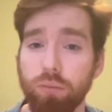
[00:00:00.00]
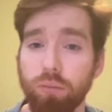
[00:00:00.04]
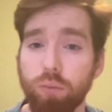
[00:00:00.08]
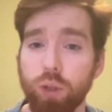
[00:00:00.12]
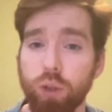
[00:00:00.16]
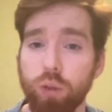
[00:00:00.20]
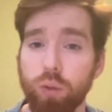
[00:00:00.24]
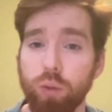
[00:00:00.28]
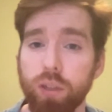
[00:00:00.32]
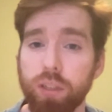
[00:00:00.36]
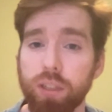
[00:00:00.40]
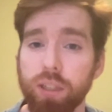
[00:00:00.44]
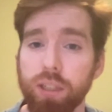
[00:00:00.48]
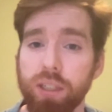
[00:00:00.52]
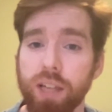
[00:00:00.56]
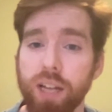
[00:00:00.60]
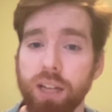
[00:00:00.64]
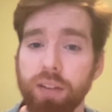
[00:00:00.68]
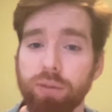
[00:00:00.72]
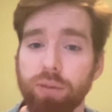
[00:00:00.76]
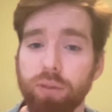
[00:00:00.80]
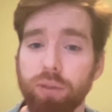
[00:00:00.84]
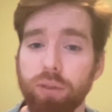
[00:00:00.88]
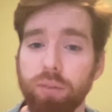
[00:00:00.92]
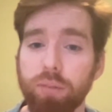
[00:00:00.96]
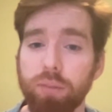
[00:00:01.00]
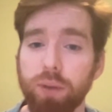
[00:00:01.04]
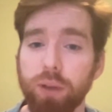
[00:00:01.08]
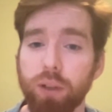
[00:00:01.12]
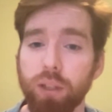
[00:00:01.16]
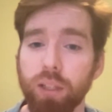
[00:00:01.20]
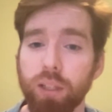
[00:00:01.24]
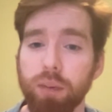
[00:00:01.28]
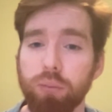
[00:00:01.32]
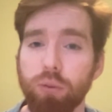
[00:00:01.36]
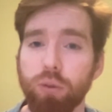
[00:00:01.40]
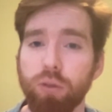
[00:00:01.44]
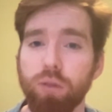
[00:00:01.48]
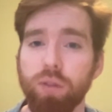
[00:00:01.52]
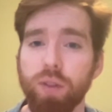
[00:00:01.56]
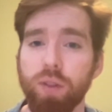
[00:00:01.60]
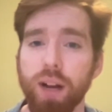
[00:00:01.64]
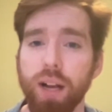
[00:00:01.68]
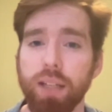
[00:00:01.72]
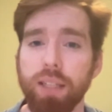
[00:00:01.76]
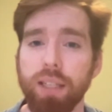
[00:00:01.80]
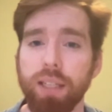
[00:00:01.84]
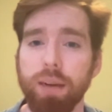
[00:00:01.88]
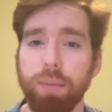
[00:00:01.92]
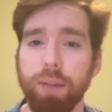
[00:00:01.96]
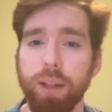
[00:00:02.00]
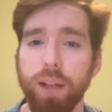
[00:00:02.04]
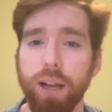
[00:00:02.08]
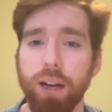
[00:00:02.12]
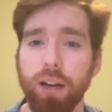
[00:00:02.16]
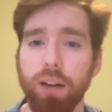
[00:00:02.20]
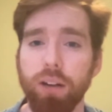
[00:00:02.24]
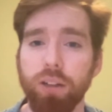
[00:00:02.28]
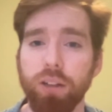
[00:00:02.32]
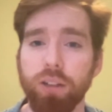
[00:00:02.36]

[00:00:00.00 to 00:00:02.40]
which was successful in building a proof of concept there.